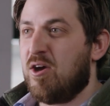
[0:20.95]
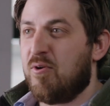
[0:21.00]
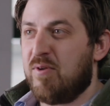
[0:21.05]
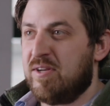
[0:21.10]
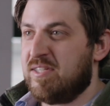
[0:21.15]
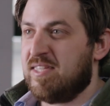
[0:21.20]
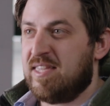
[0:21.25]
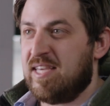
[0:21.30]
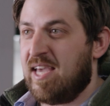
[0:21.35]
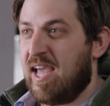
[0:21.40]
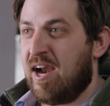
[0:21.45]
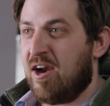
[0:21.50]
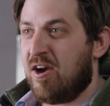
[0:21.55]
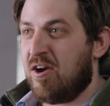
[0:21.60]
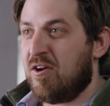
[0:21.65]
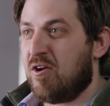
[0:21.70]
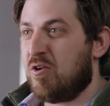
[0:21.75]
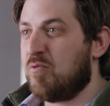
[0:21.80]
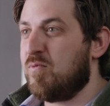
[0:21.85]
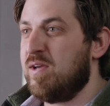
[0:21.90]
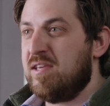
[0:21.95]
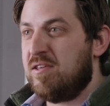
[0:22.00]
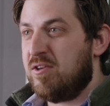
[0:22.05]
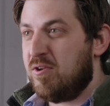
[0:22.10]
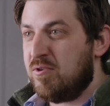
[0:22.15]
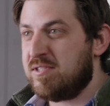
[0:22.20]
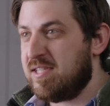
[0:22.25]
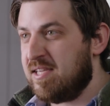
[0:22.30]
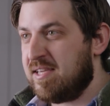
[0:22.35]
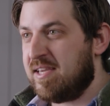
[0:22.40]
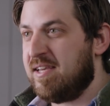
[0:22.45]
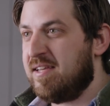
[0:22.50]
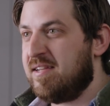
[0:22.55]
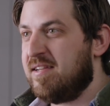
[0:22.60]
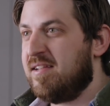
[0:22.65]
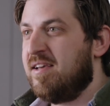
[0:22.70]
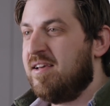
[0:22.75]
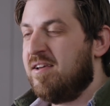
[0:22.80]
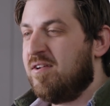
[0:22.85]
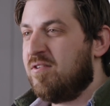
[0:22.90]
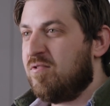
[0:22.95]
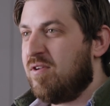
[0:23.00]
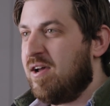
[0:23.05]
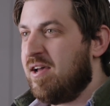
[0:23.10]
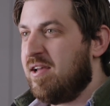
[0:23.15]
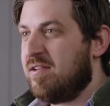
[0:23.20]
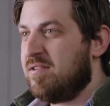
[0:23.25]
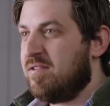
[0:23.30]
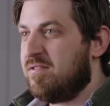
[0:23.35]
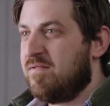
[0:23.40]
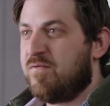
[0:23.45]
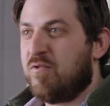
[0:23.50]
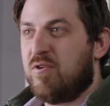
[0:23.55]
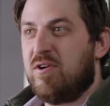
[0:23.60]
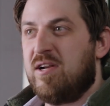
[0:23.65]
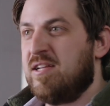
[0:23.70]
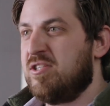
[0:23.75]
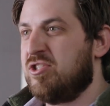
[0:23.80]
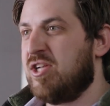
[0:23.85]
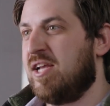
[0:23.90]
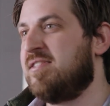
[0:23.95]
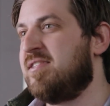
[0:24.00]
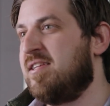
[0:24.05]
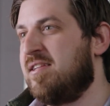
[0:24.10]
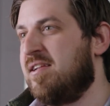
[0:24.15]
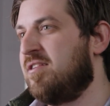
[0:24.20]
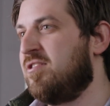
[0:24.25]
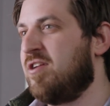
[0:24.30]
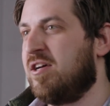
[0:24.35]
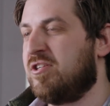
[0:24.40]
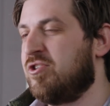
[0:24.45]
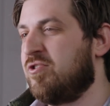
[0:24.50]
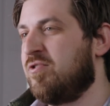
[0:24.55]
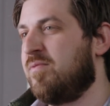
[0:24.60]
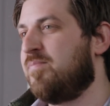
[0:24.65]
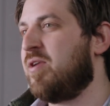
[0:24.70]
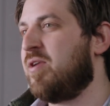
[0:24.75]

go into the air or are we using it for an adjacent industrial